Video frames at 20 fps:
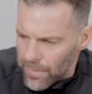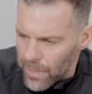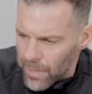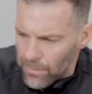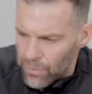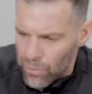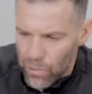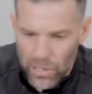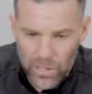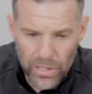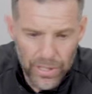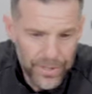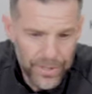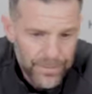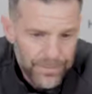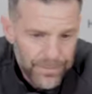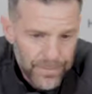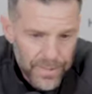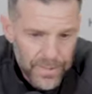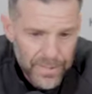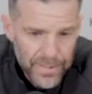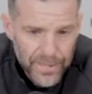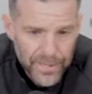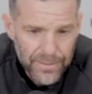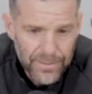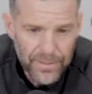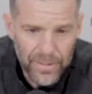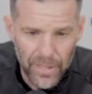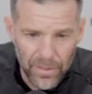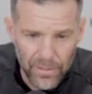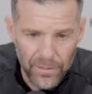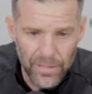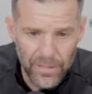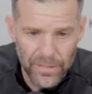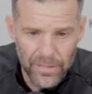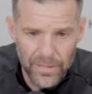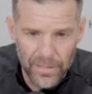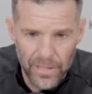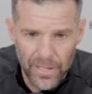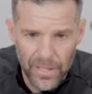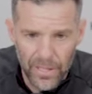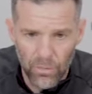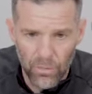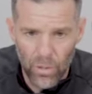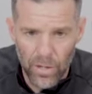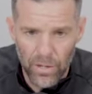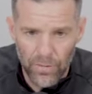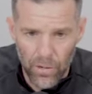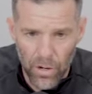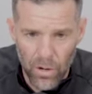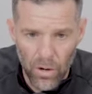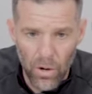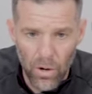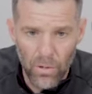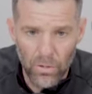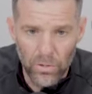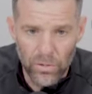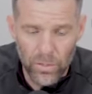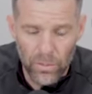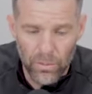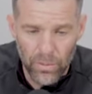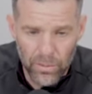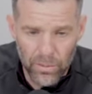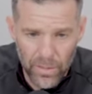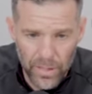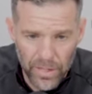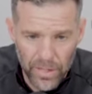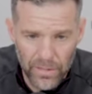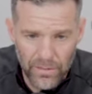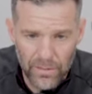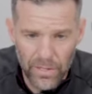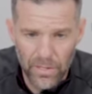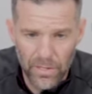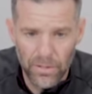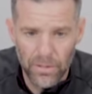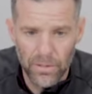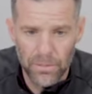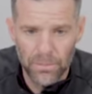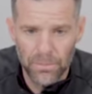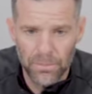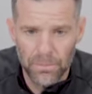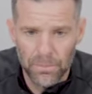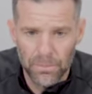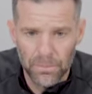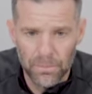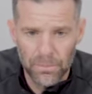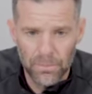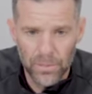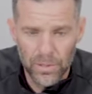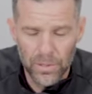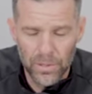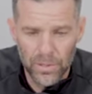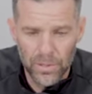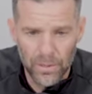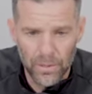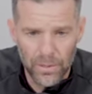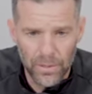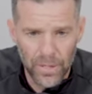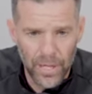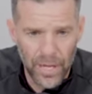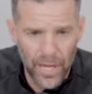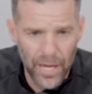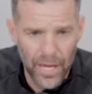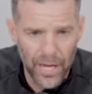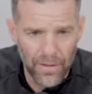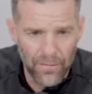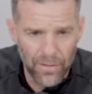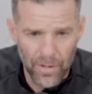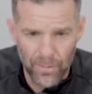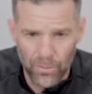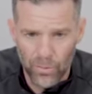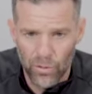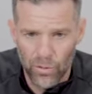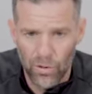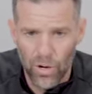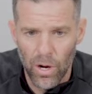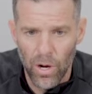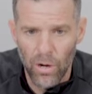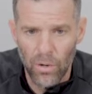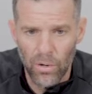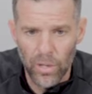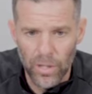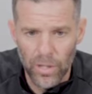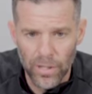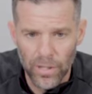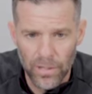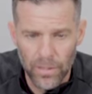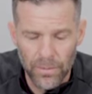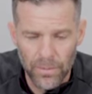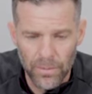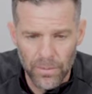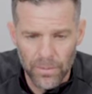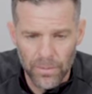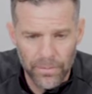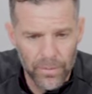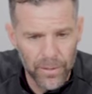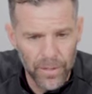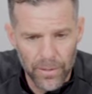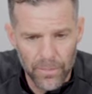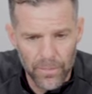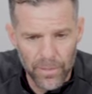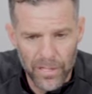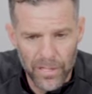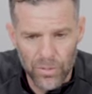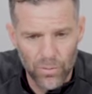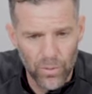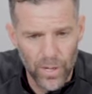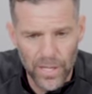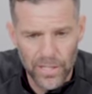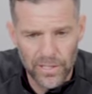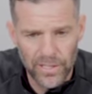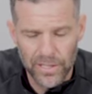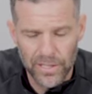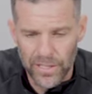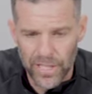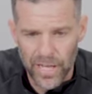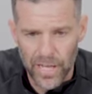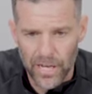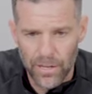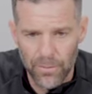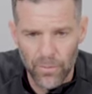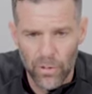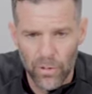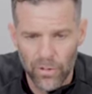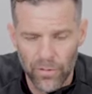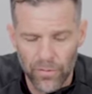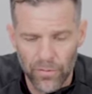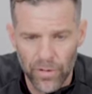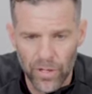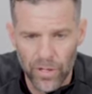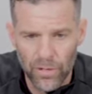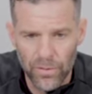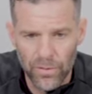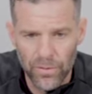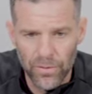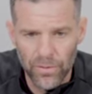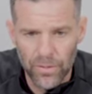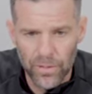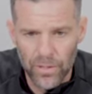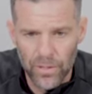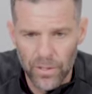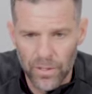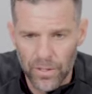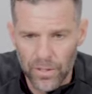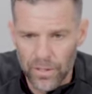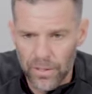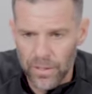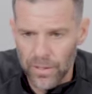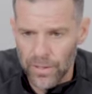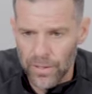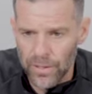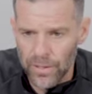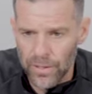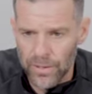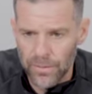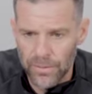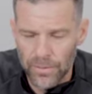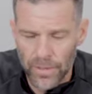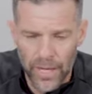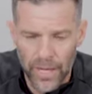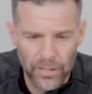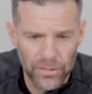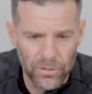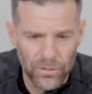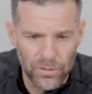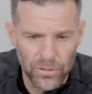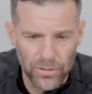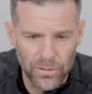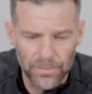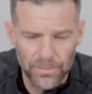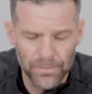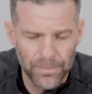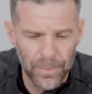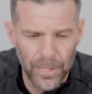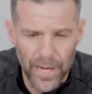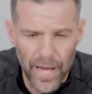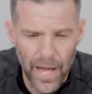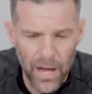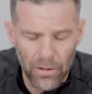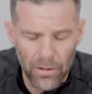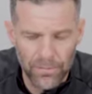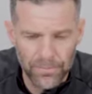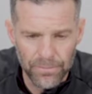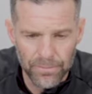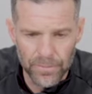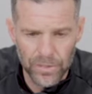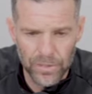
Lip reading: Brooklyn is he's, again, one of our own. So we want to continue to, you know, have him grow. And one of the best ways is to get him on the field. Hector's been out.